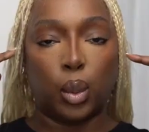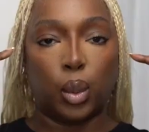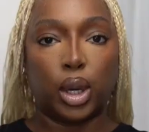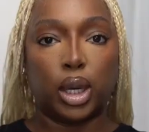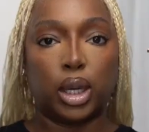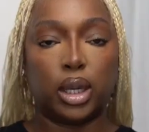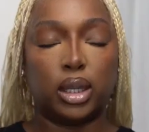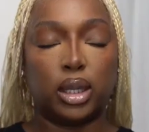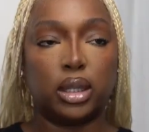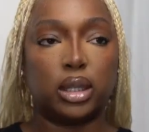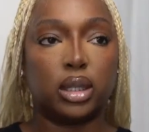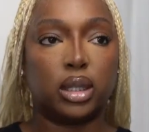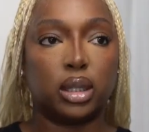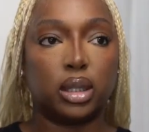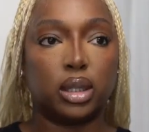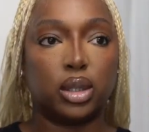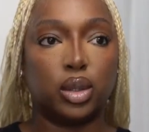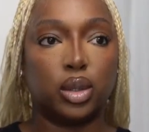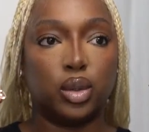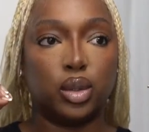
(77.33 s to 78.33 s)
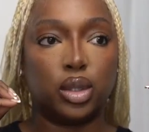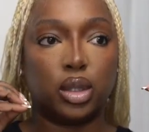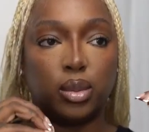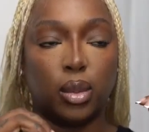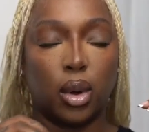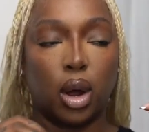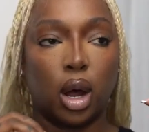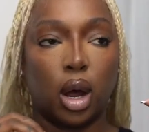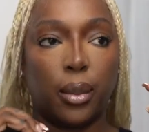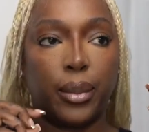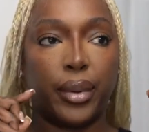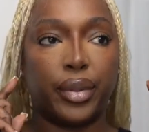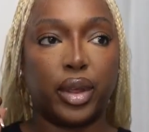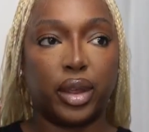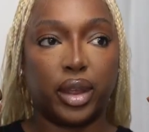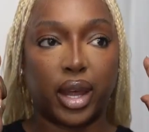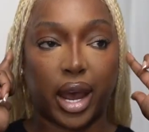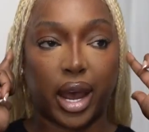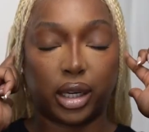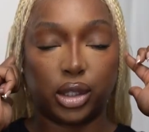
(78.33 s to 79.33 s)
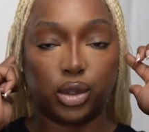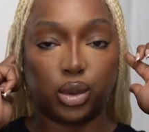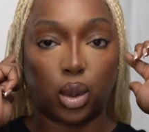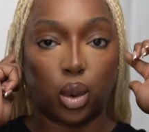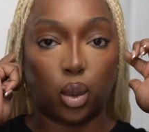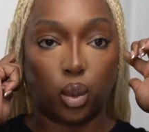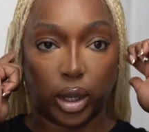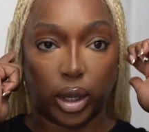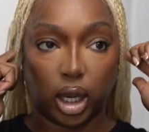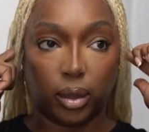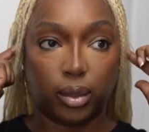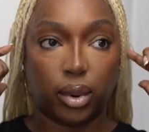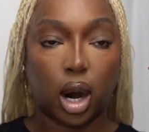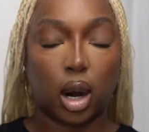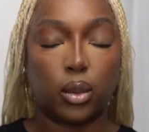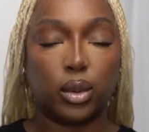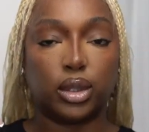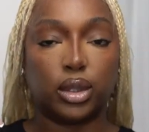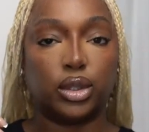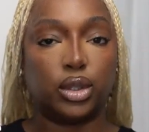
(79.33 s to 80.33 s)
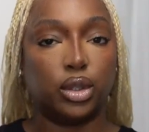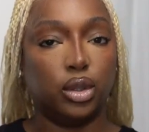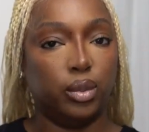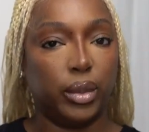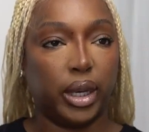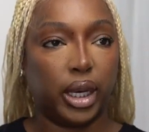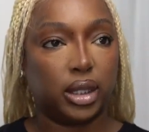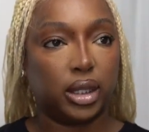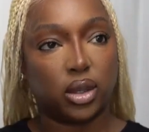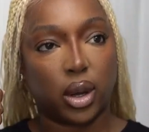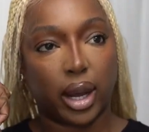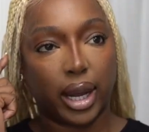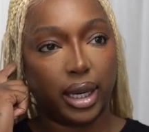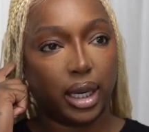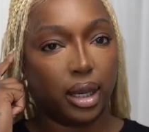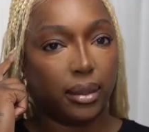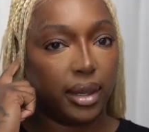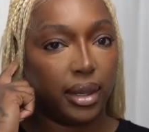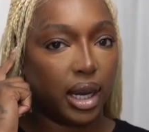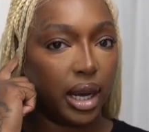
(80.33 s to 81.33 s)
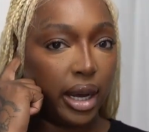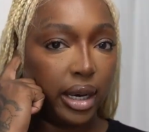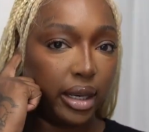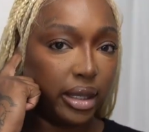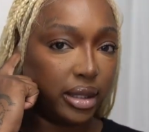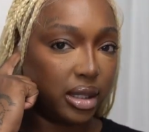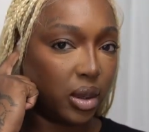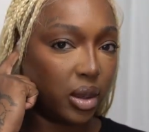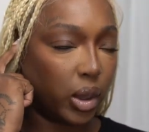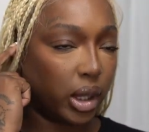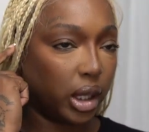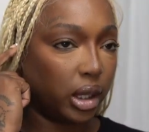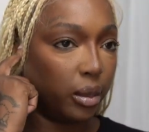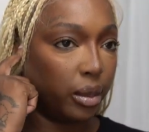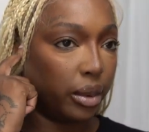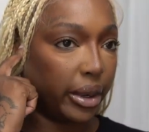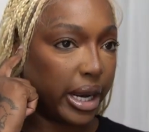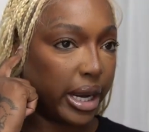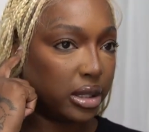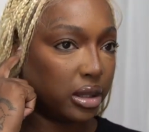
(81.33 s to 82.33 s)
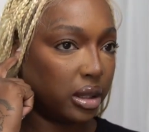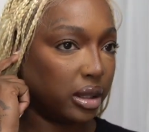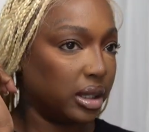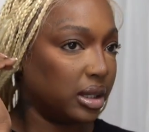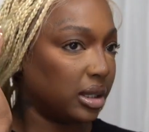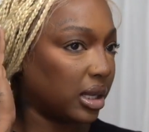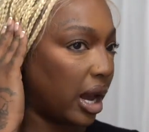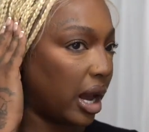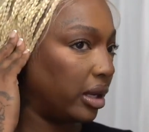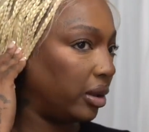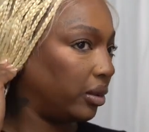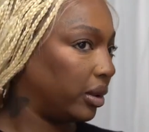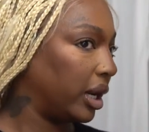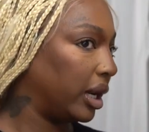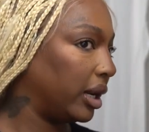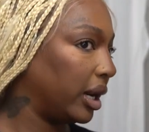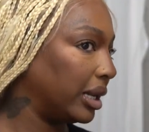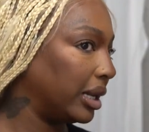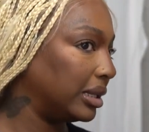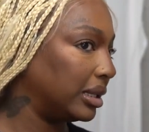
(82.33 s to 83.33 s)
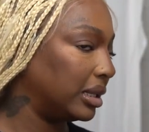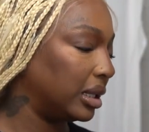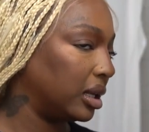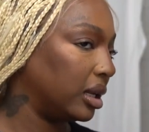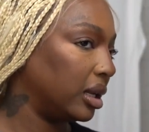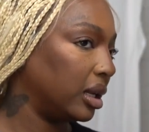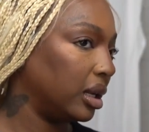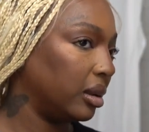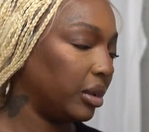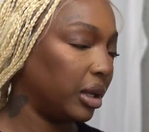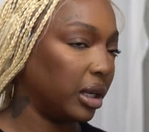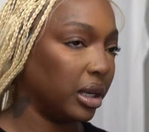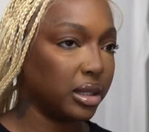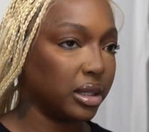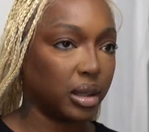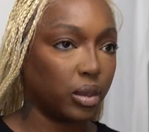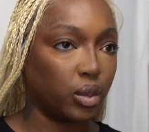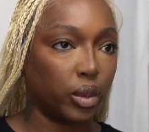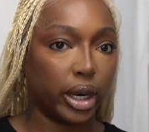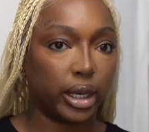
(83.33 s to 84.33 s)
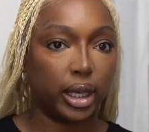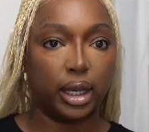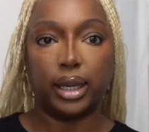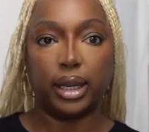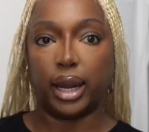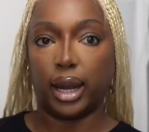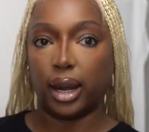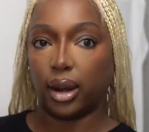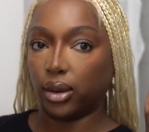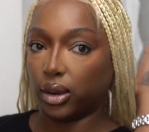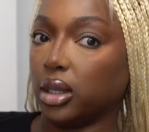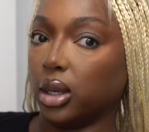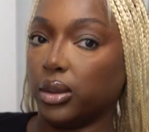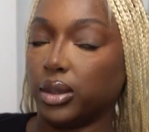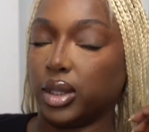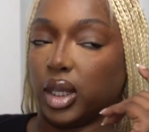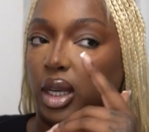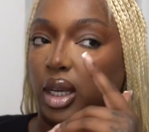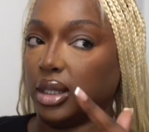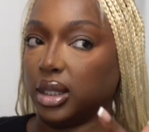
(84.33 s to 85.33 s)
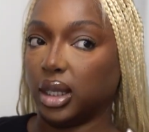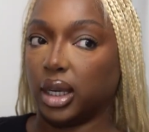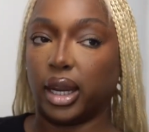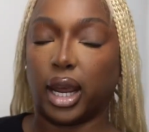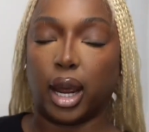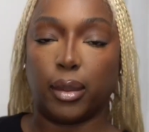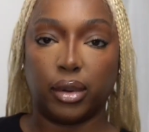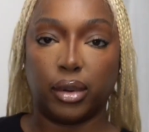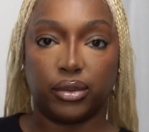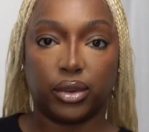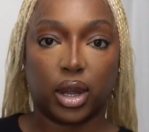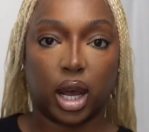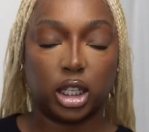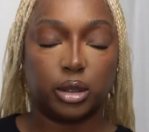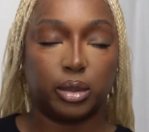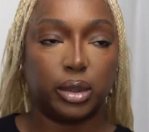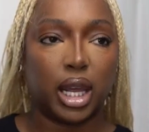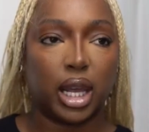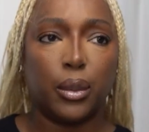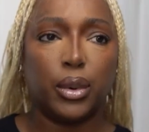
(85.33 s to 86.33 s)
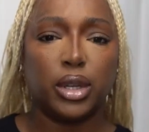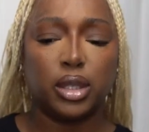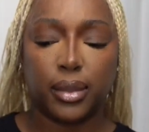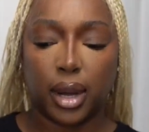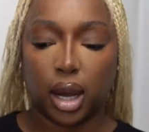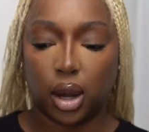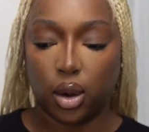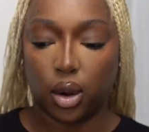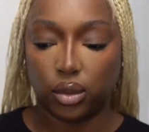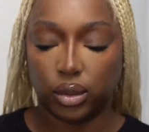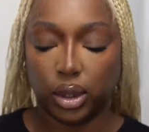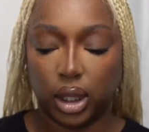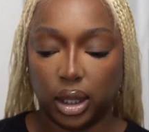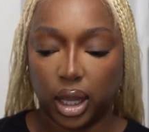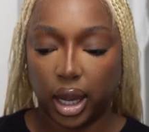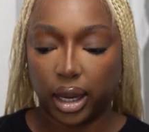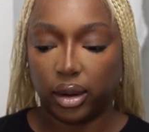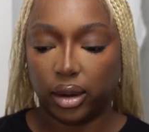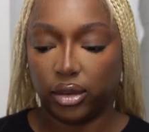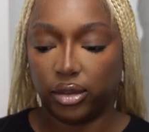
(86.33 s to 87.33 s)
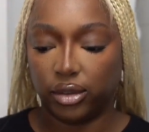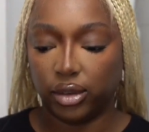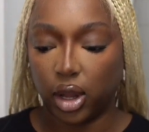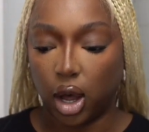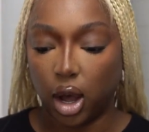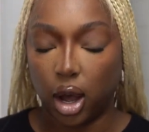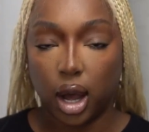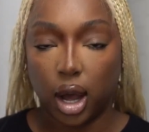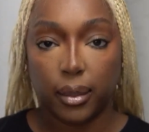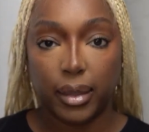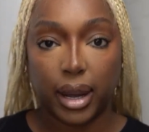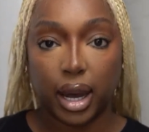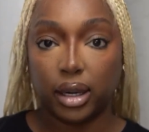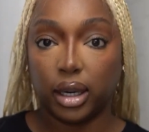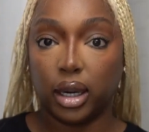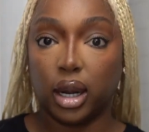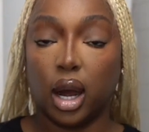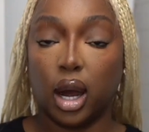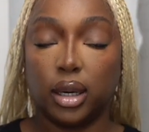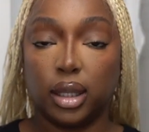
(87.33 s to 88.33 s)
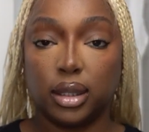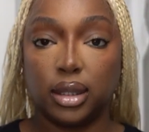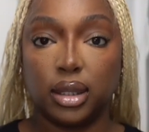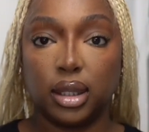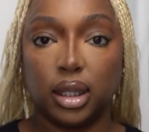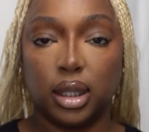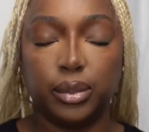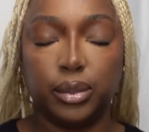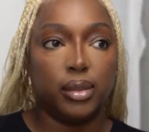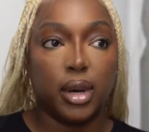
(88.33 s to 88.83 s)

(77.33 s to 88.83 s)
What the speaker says: was too small, but then the actual wig part was too big, so I ended up cutting into one of the braids on this side. You cannot see it because I'm wearing it down, so it was easy to camouflage, but that was my only like flaw about it, honestly.